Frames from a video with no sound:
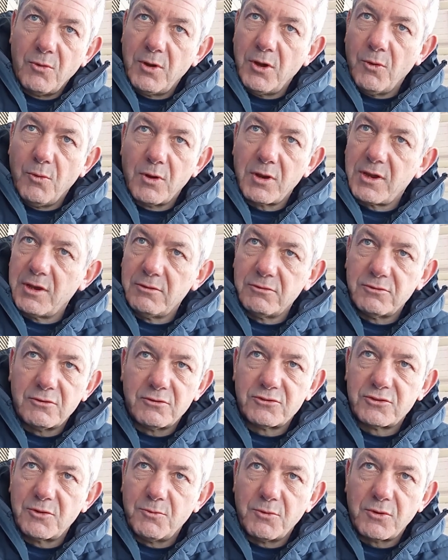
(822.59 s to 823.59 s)
We know what Gil
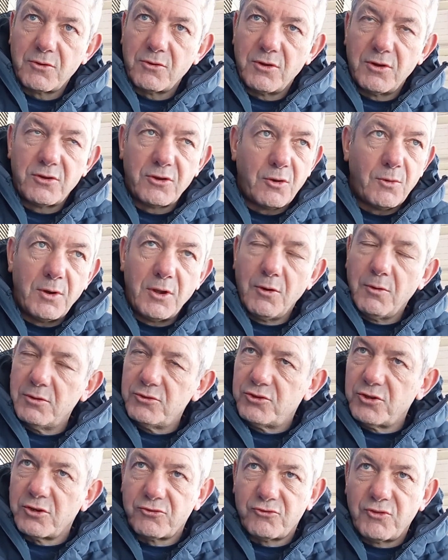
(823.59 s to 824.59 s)
Dudson were going to do. We know
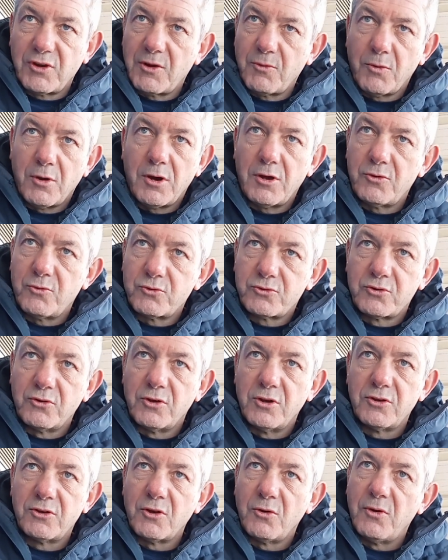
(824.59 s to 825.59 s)
what Josh Drinkwater was
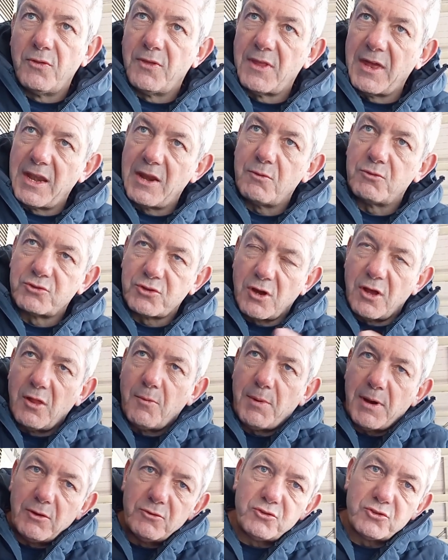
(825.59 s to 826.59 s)
going to do. And then it was all
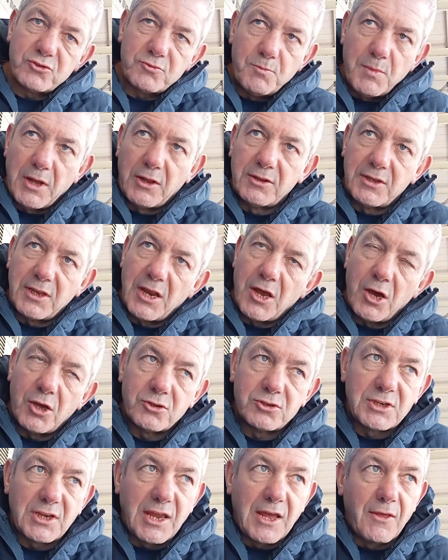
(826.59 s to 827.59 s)
about just melding it
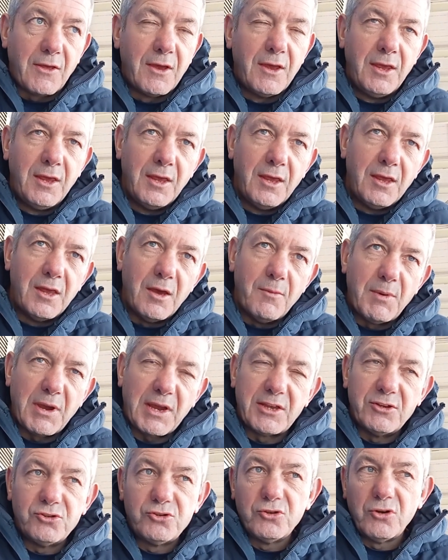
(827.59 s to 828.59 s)
all together and
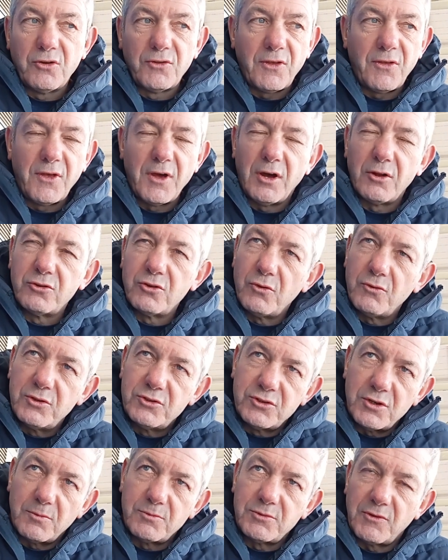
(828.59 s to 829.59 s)
making sure that they all do the
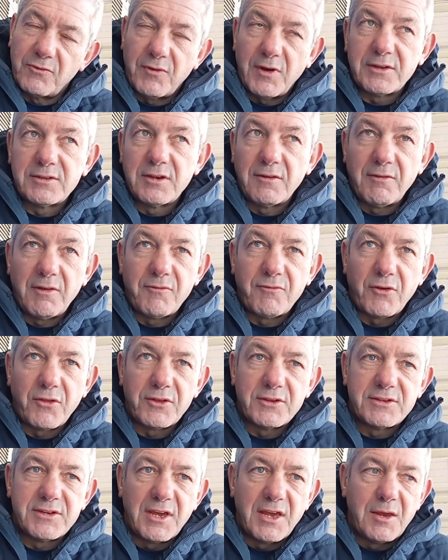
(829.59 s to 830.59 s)
jobs effectively for
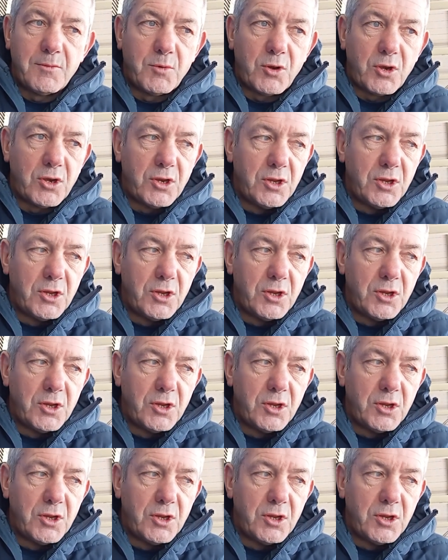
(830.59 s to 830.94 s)
the team.